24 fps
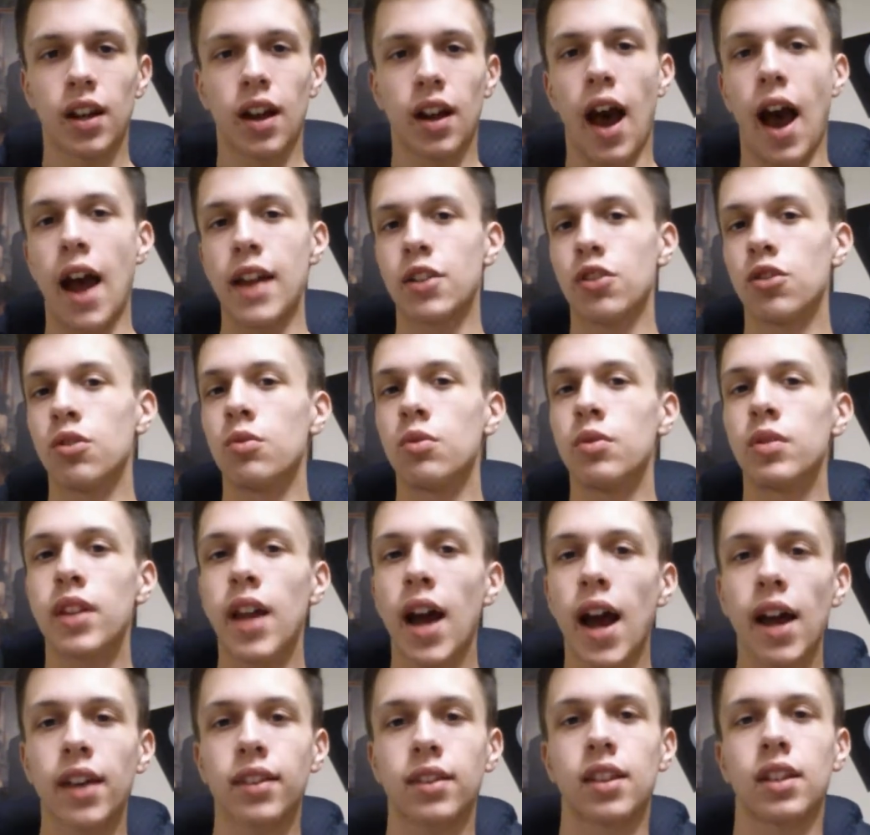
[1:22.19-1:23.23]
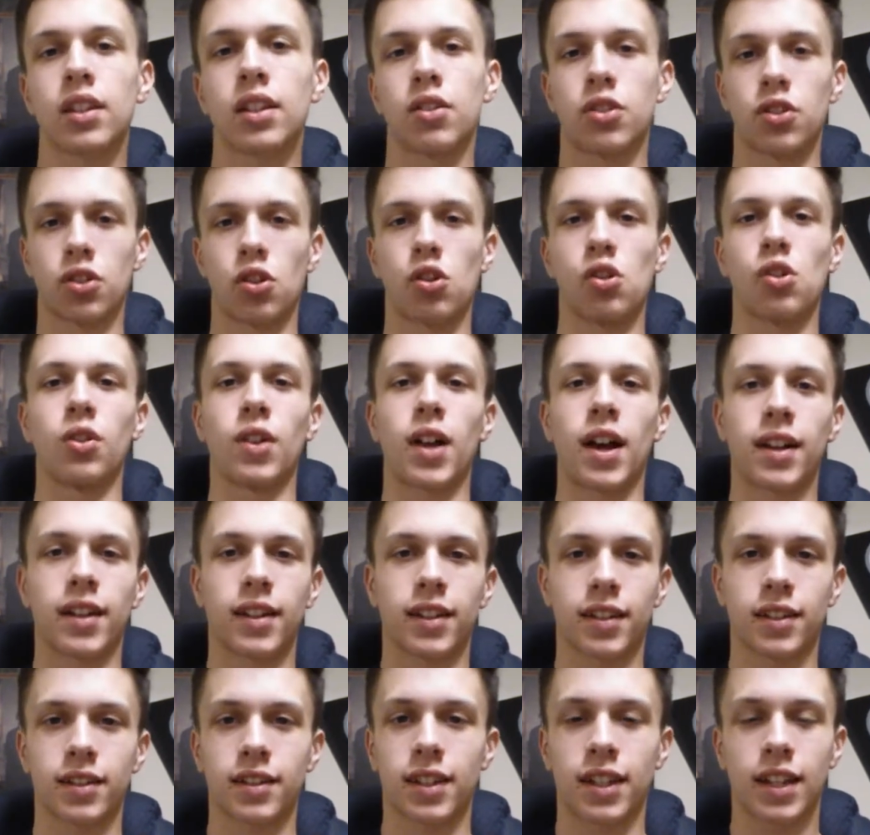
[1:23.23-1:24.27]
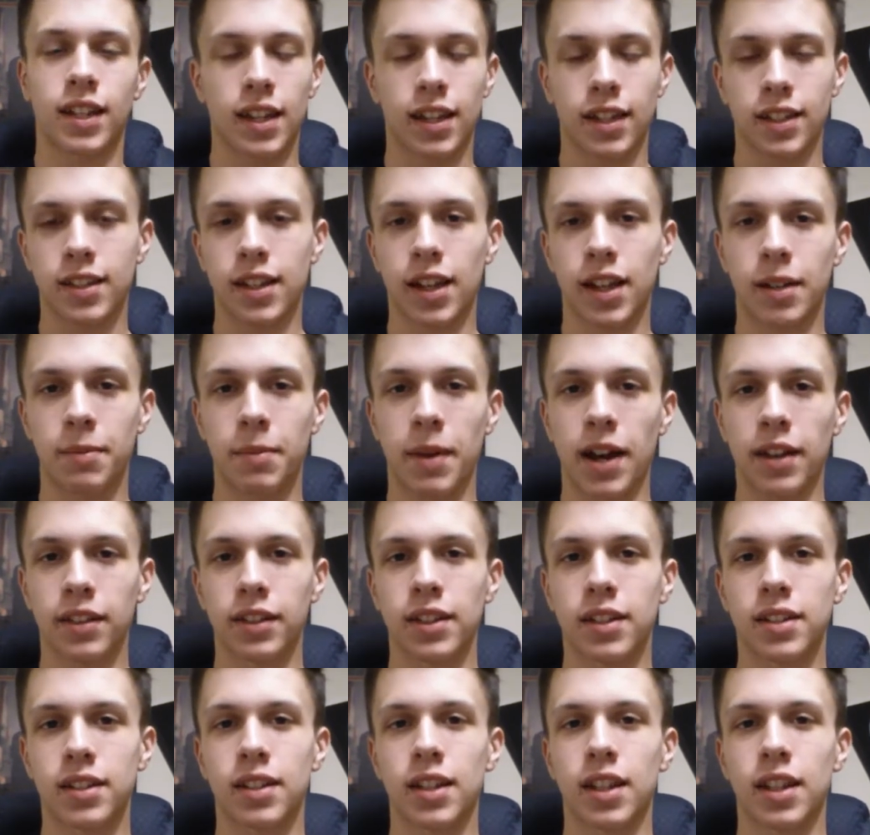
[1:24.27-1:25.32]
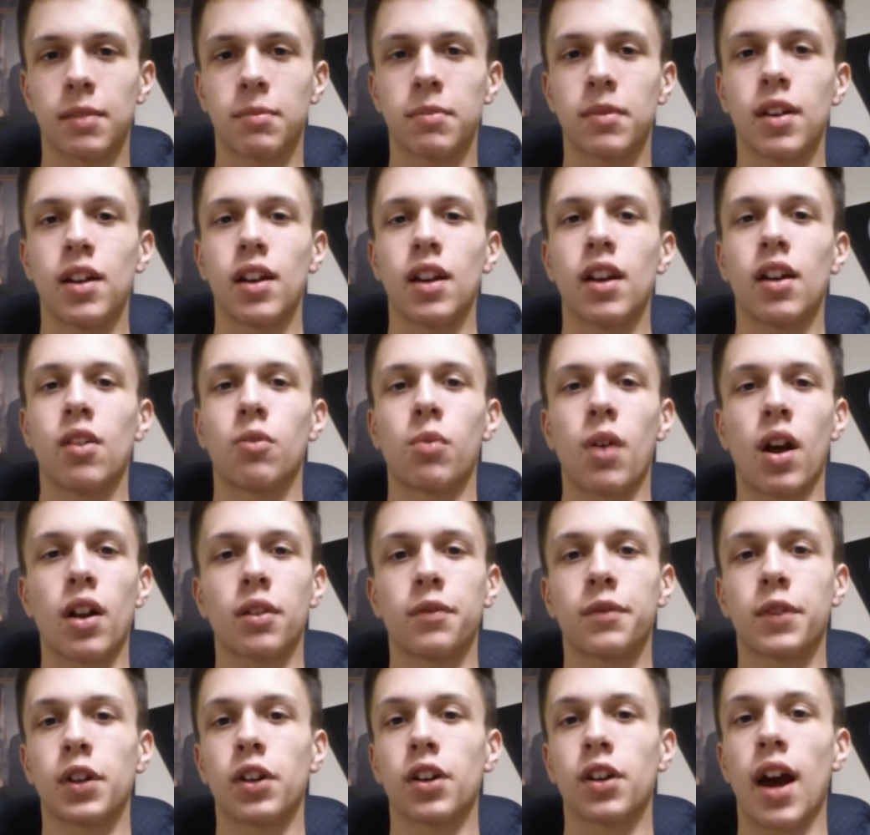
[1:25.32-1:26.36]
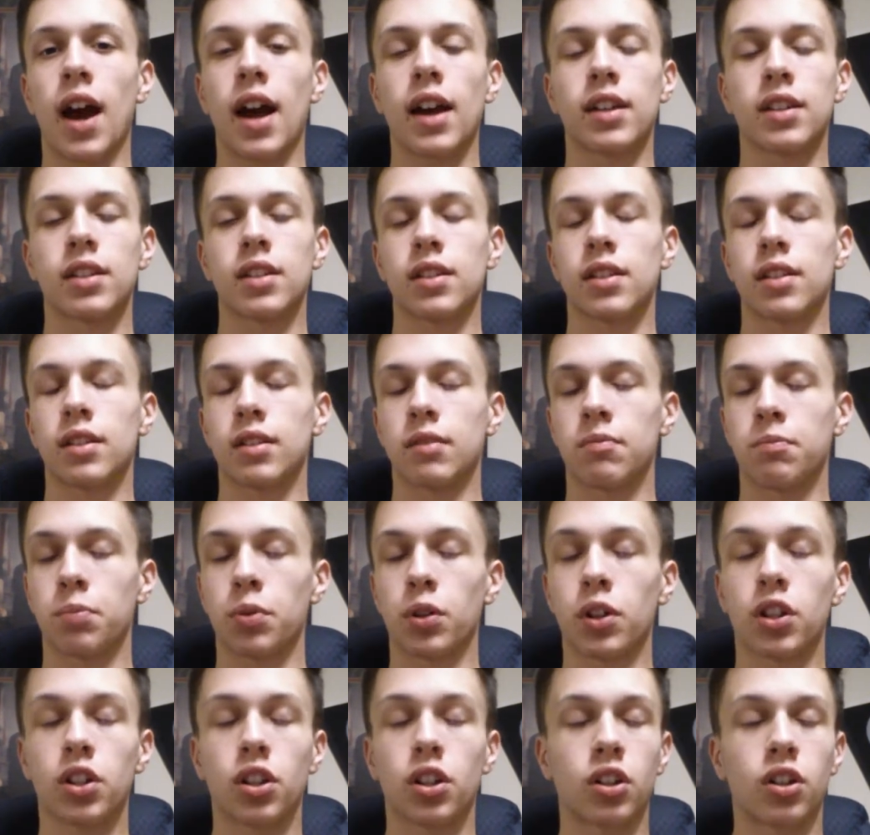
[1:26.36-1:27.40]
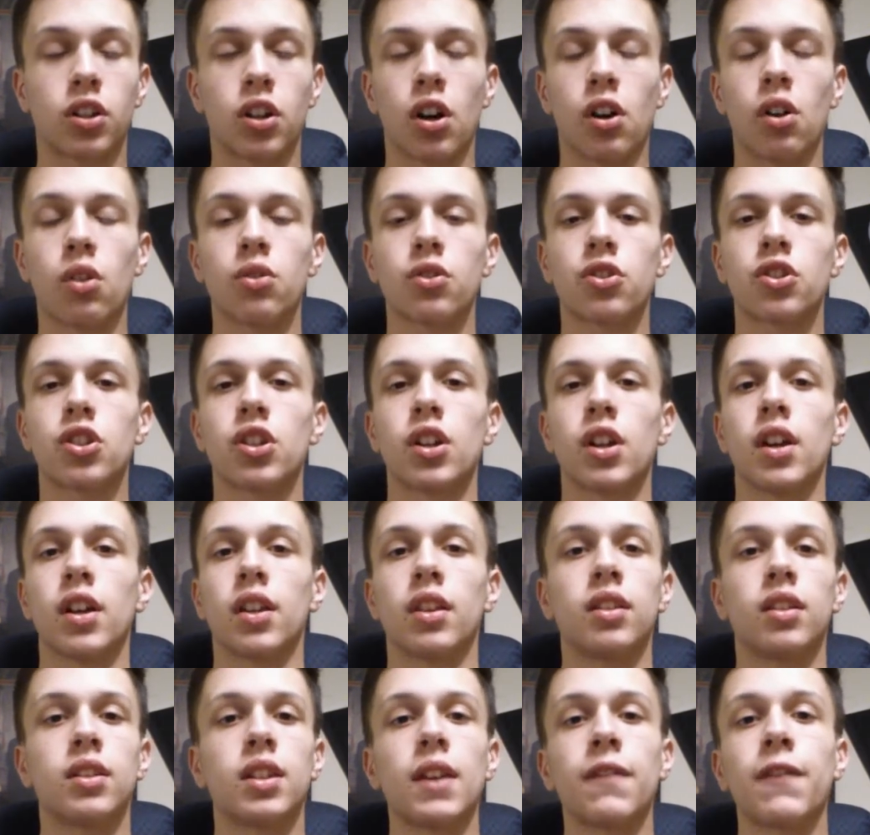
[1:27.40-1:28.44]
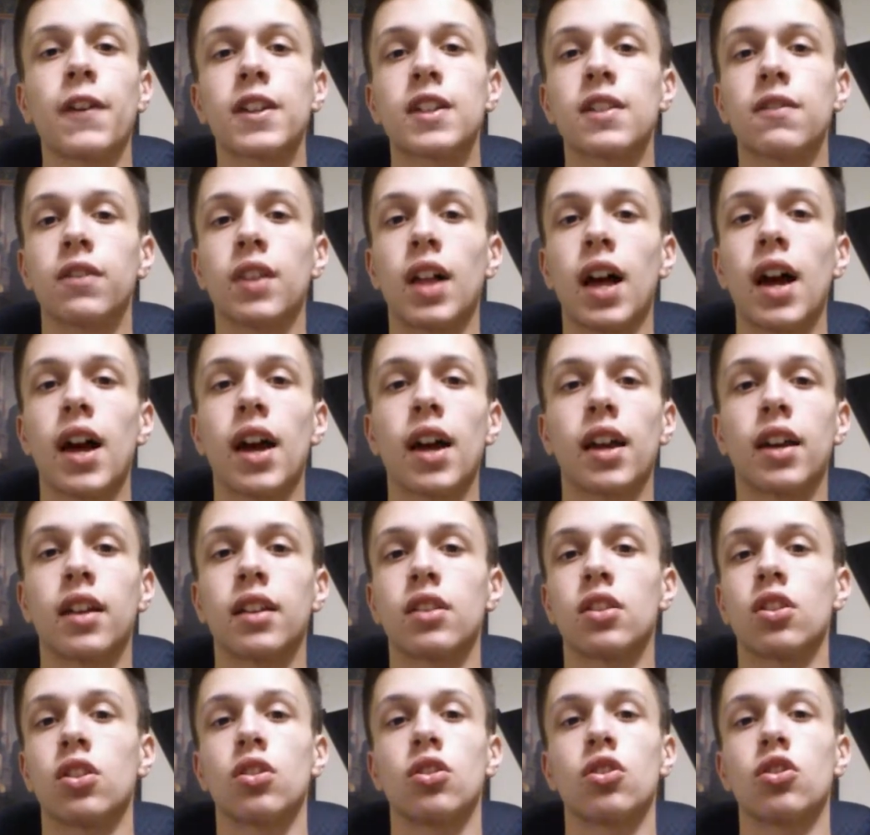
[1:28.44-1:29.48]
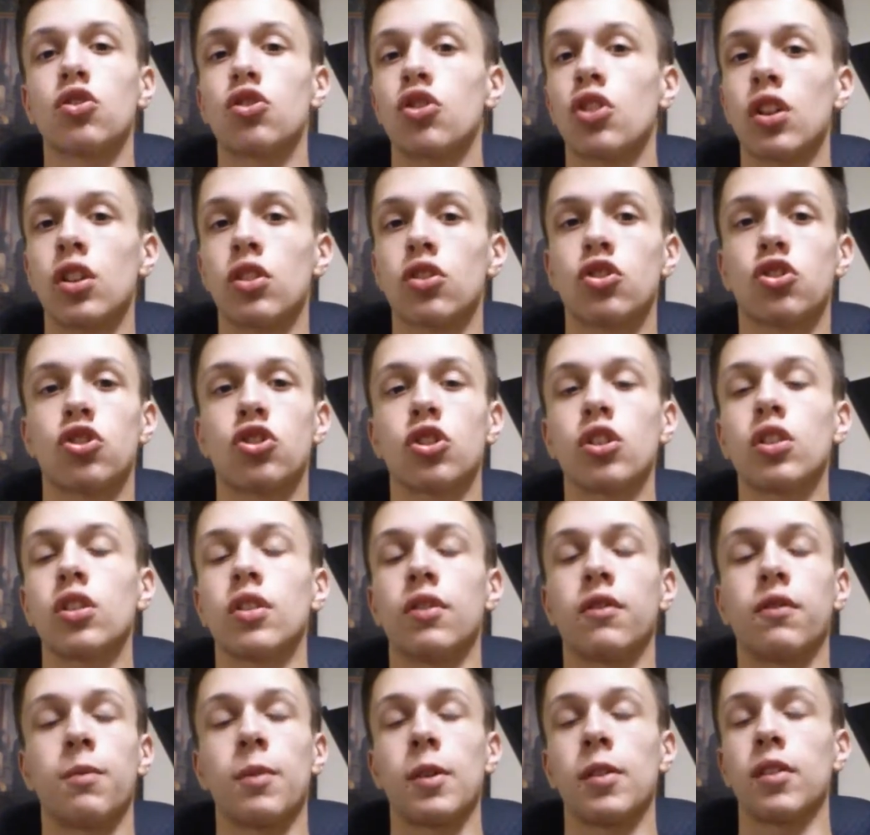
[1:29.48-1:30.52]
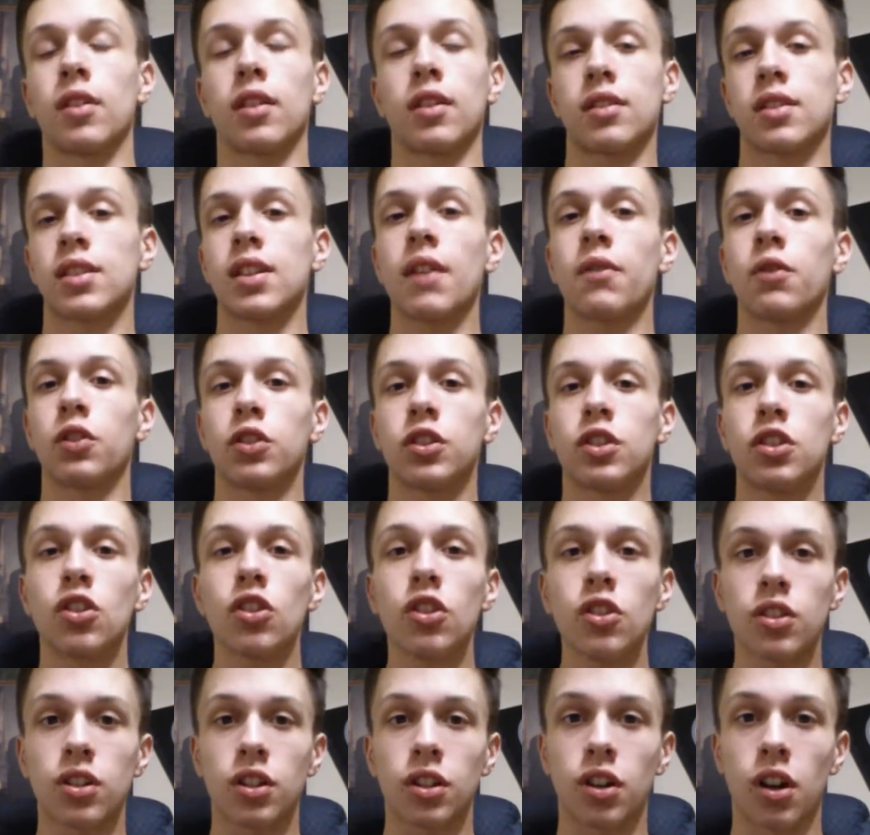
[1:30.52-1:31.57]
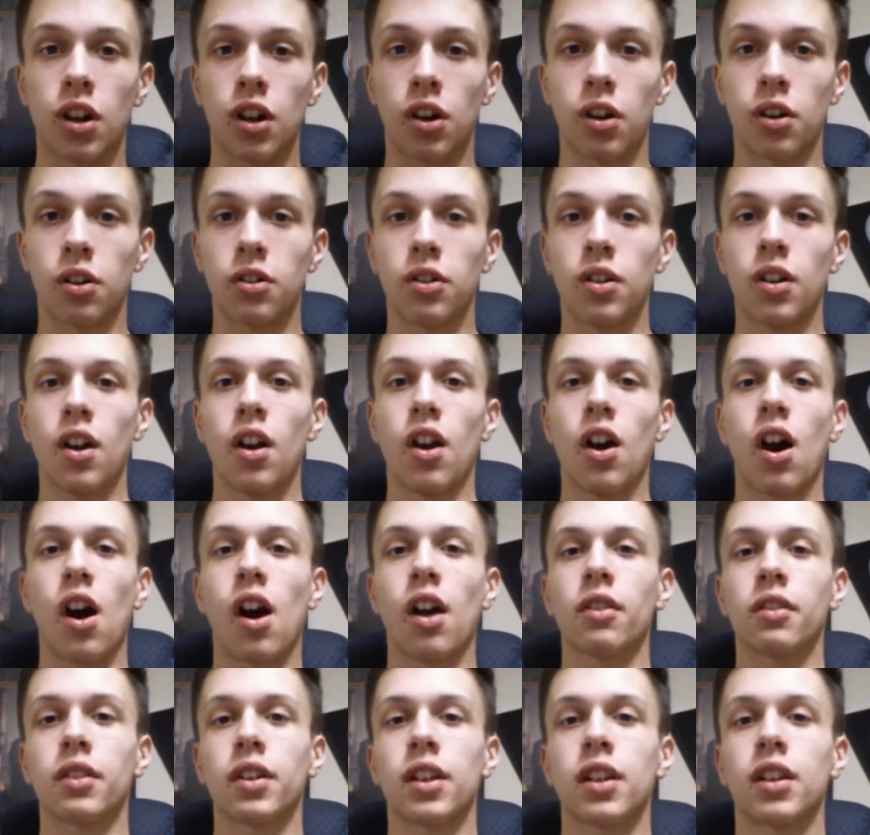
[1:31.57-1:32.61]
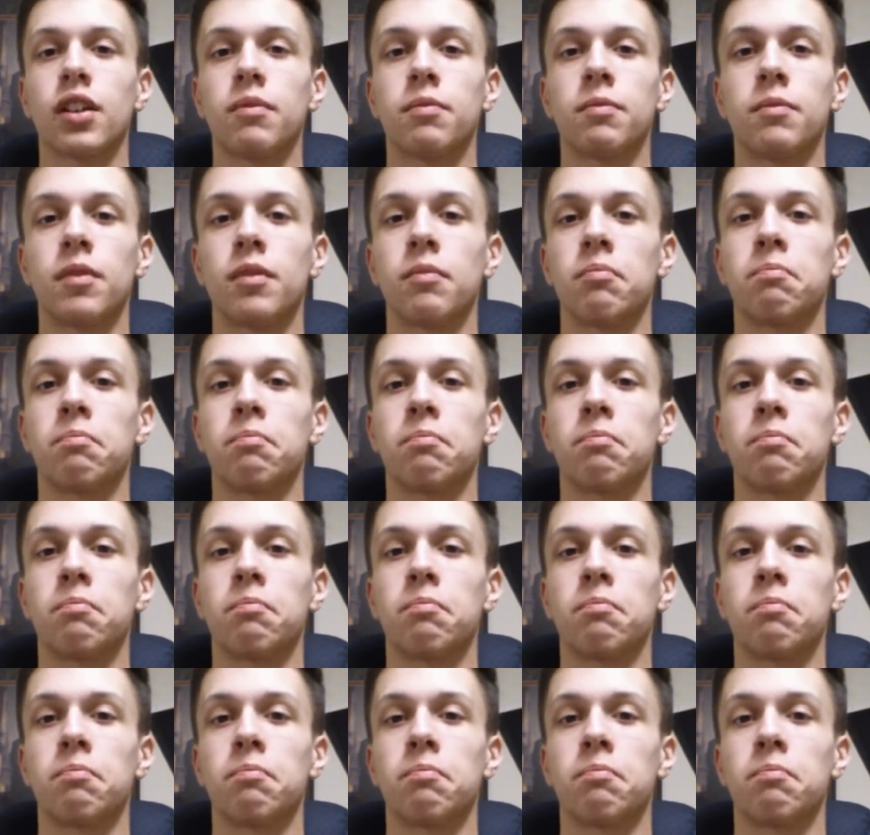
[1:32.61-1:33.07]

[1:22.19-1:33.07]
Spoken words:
I do not think there's a whole lot to get excited about this team. Ron Rivera is a pretty good coach. The defensive line should have, several years ago, should